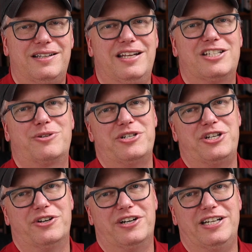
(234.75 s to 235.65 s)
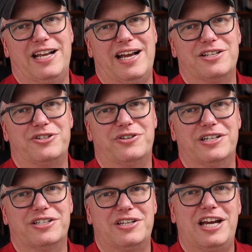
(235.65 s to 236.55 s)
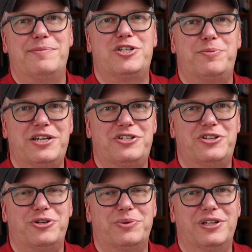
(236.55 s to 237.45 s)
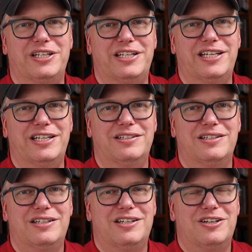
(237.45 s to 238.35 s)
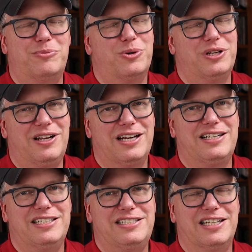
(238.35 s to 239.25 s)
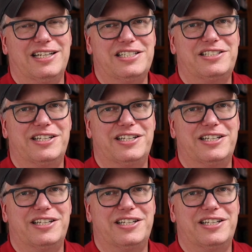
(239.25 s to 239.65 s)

The next question you're going to need to answer is, how much space do you really need? More than likely, it's at least